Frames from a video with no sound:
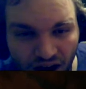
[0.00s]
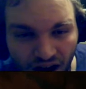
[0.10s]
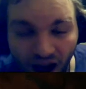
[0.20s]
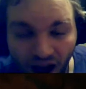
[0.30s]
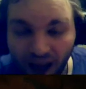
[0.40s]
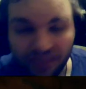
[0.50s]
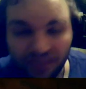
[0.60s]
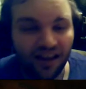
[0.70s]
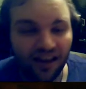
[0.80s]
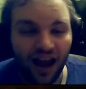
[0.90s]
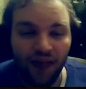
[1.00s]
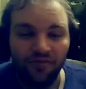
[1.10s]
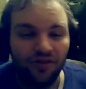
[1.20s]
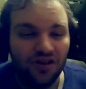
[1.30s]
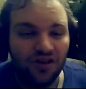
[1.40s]
I think I am
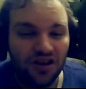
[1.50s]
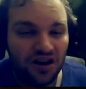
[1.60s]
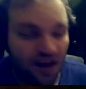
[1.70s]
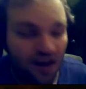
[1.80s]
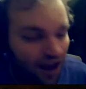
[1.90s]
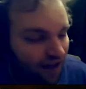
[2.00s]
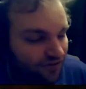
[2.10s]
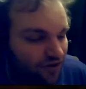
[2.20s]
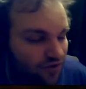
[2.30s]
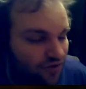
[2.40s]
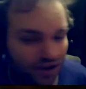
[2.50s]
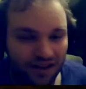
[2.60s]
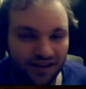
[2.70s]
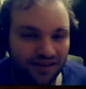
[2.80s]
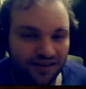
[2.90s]
not doing this
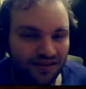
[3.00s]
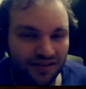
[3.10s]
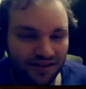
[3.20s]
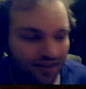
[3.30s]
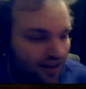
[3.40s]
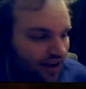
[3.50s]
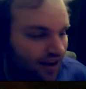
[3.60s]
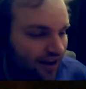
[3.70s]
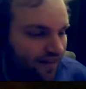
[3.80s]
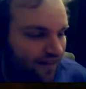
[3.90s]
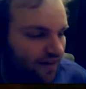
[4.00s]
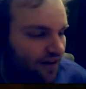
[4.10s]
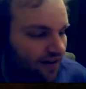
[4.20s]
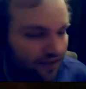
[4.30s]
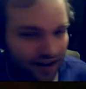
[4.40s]
thing
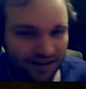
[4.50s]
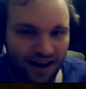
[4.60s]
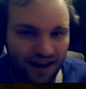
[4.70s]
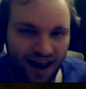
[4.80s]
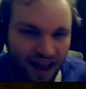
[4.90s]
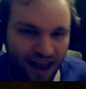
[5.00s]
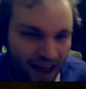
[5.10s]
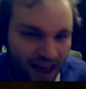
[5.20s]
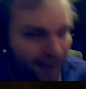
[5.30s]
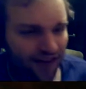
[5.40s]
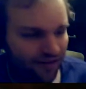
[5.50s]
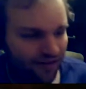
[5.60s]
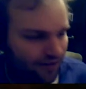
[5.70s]
correct at all.